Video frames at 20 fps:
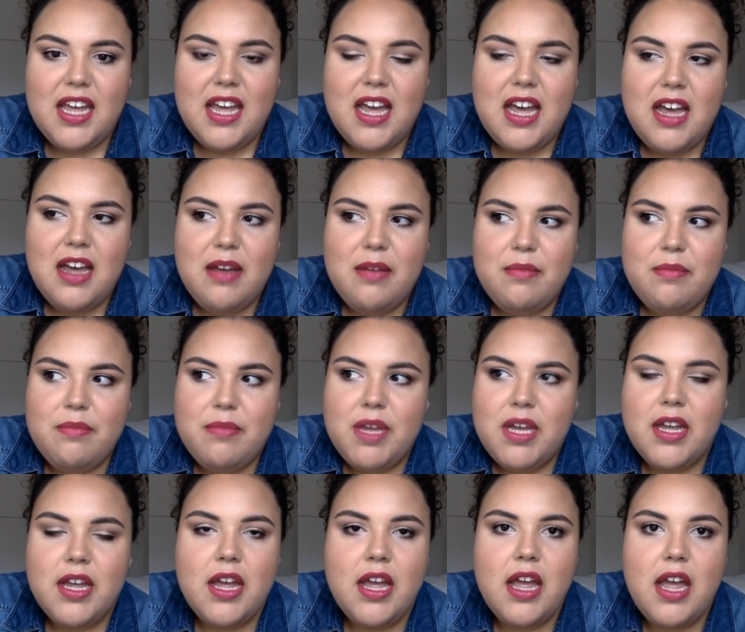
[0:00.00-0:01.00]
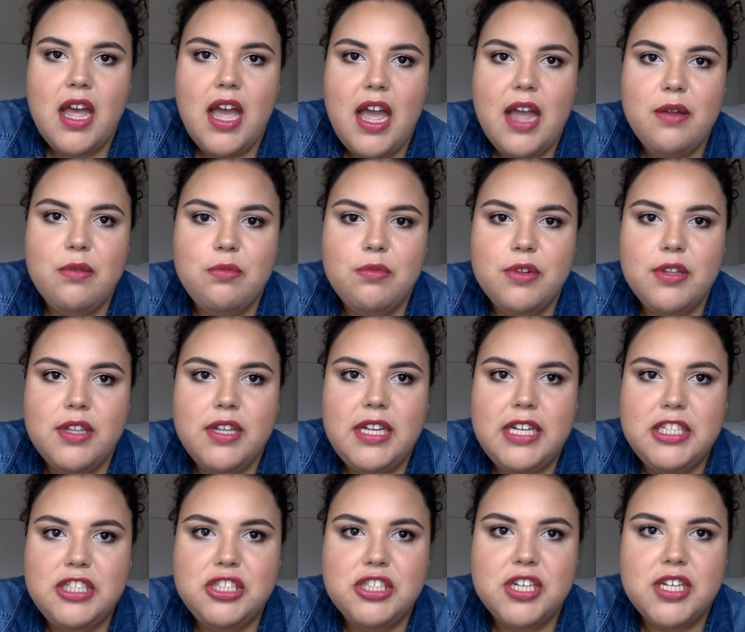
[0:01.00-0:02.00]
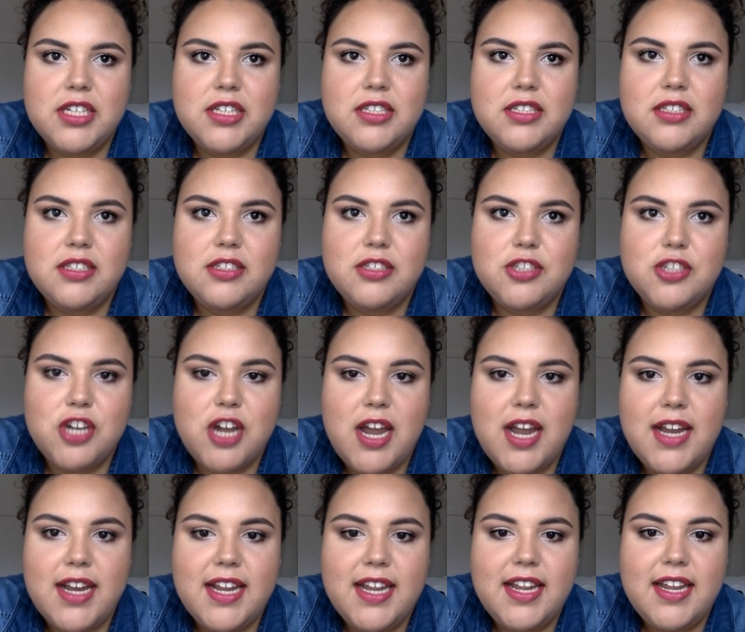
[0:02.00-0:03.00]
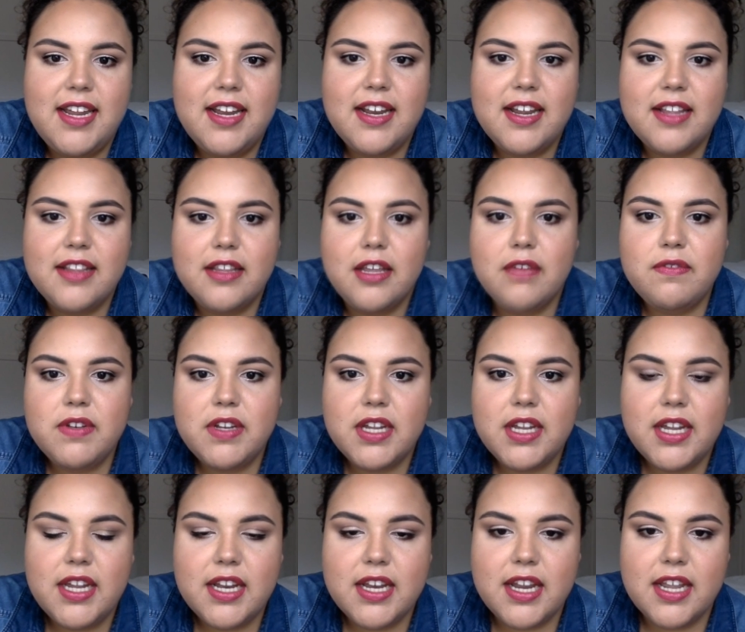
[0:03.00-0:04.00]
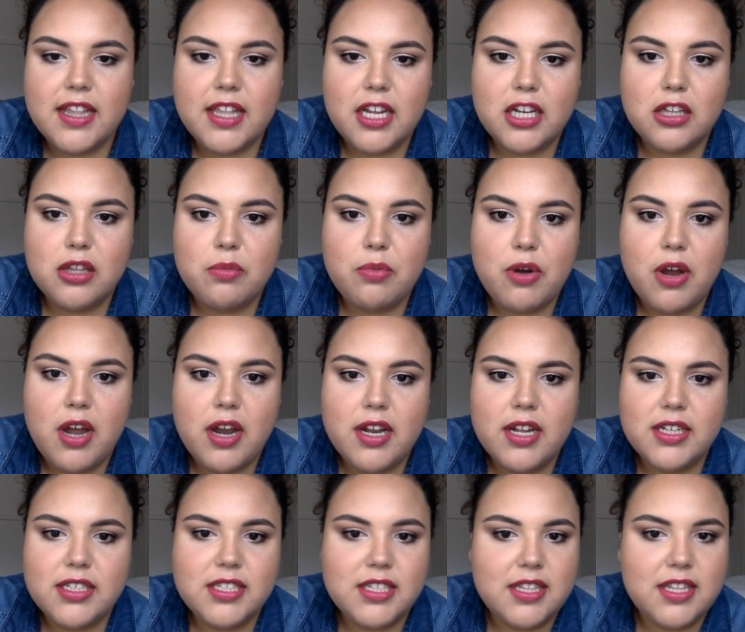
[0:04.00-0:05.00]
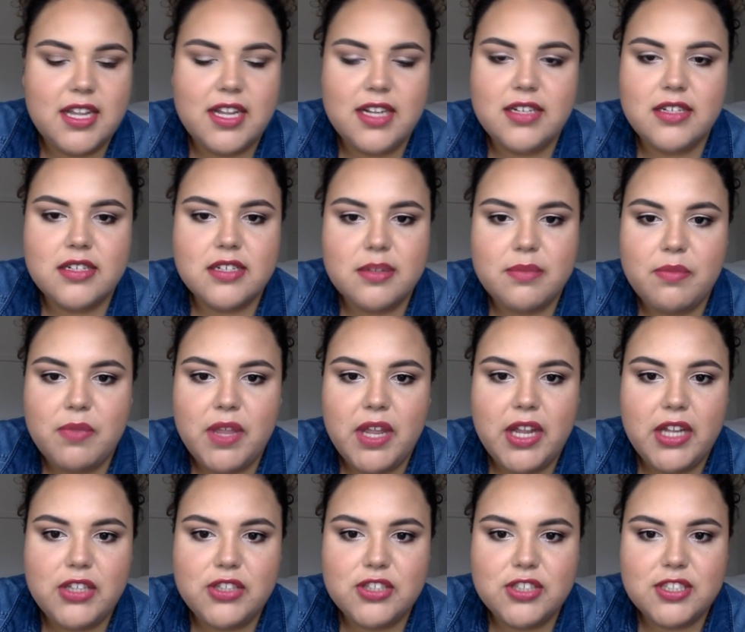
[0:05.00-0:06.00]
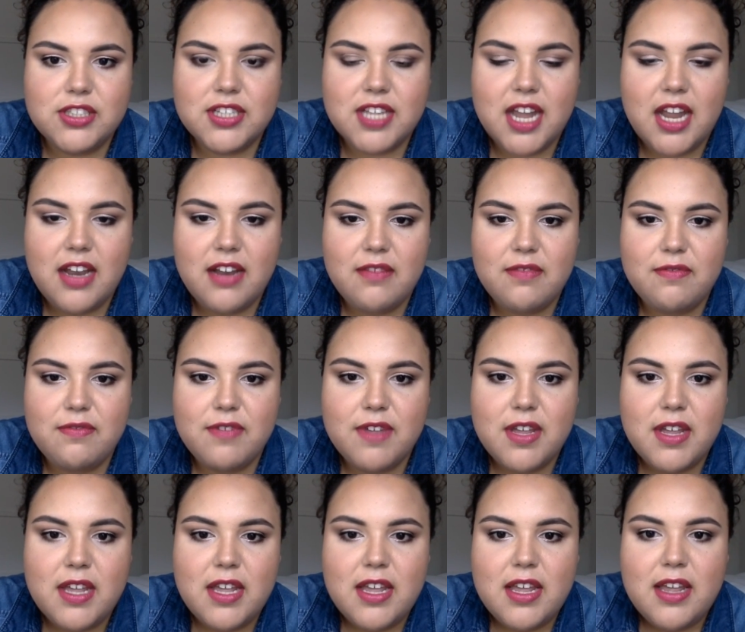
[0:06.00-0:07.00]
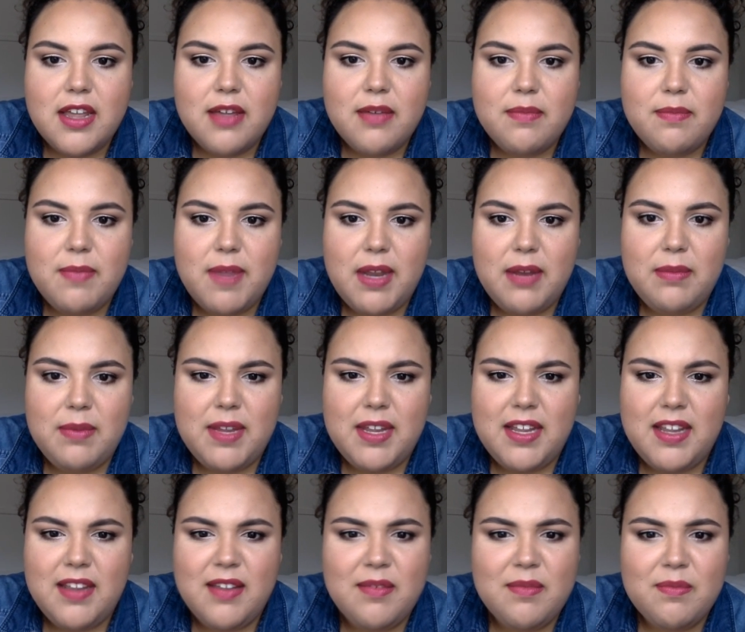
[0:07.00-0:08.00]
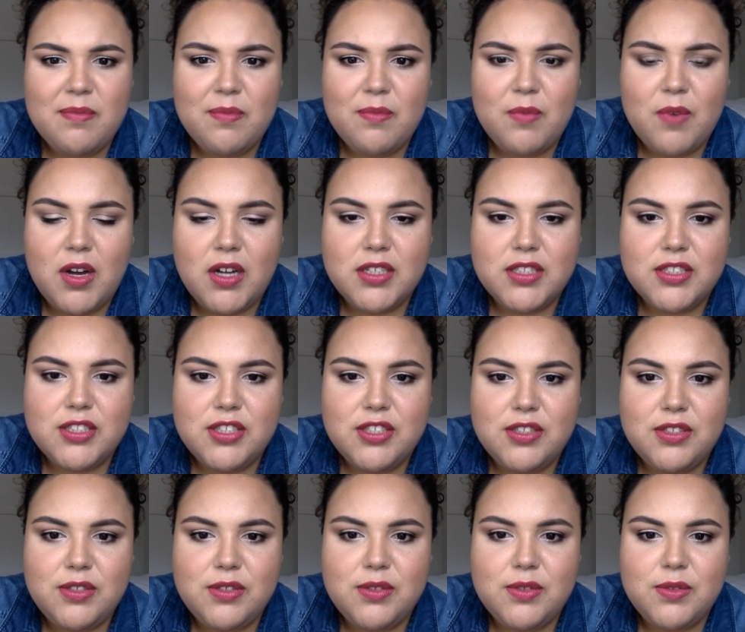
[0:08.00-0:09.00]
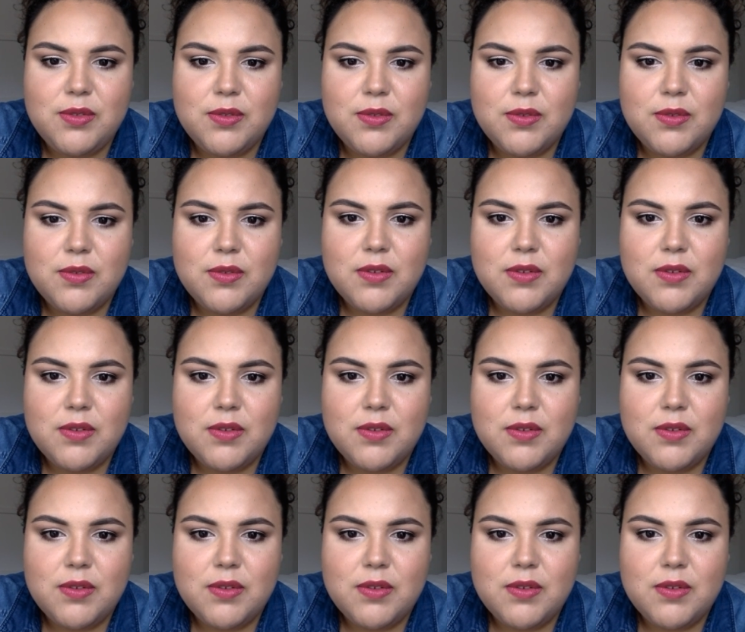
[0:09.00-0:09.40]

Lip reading: I really just tried it and I loved it and I liked the product, and then something just kind of made me want to